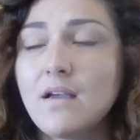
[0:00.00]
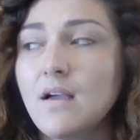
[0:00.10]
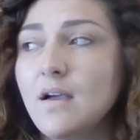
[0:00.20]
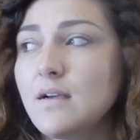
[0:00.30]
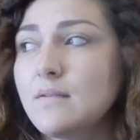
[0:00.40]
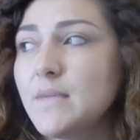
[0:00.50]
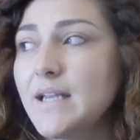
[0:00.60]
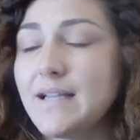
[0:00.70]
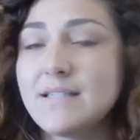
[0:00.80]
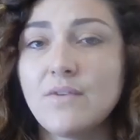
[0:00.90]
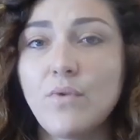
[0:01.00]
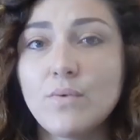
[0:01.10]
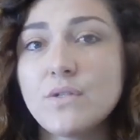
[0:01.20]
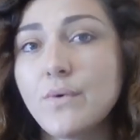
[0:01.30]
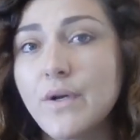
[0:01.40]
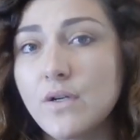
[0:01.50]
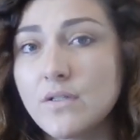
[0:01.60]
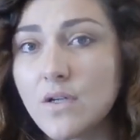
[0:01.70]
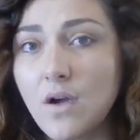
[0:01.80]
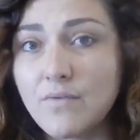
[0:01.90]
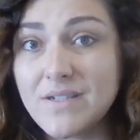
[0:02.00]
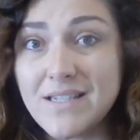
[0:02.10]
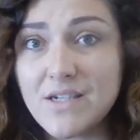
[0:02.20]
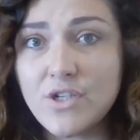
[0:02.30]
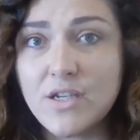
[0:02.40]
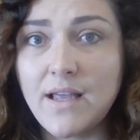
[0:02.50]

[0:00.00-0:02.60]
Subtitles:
an idea of what was going on in the conversation.